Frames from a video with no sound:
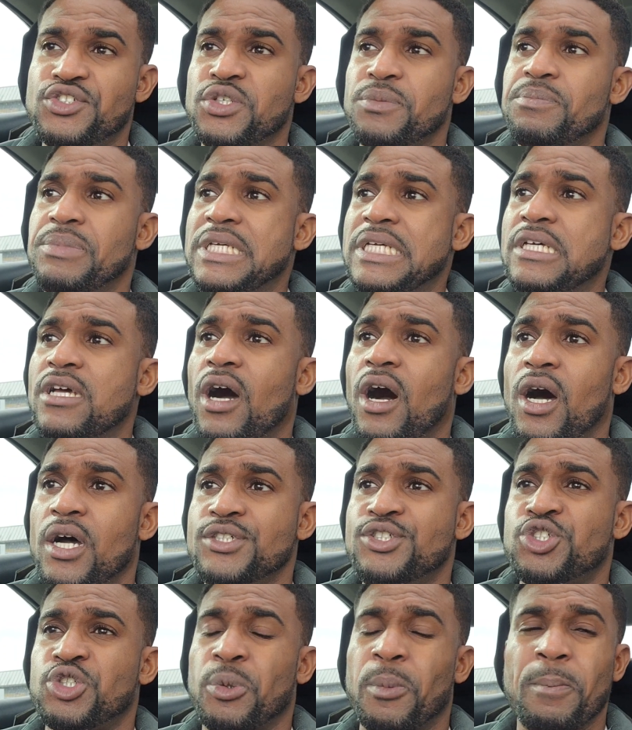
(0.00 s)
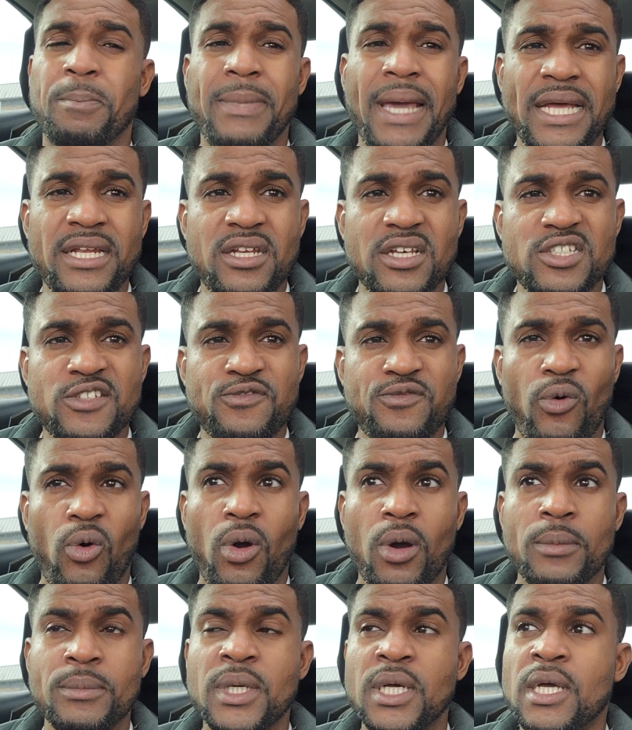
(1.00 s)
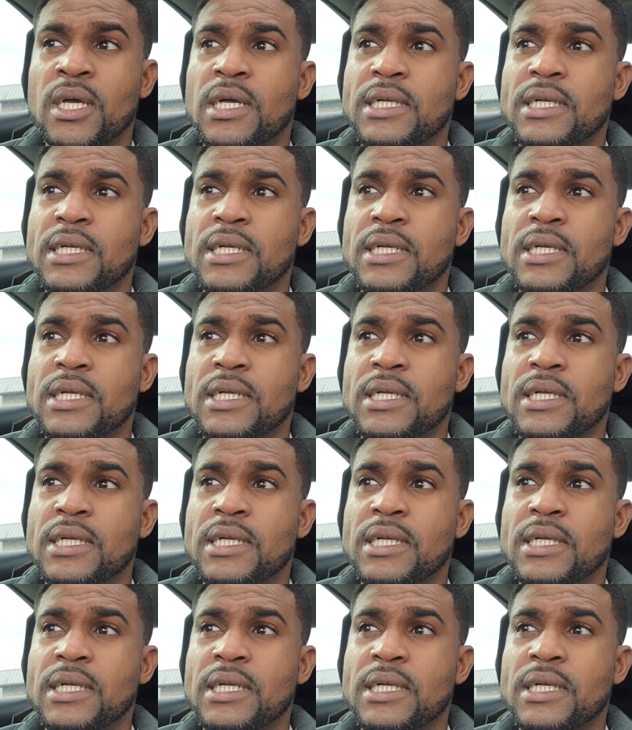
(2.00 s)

to be on tremendous form.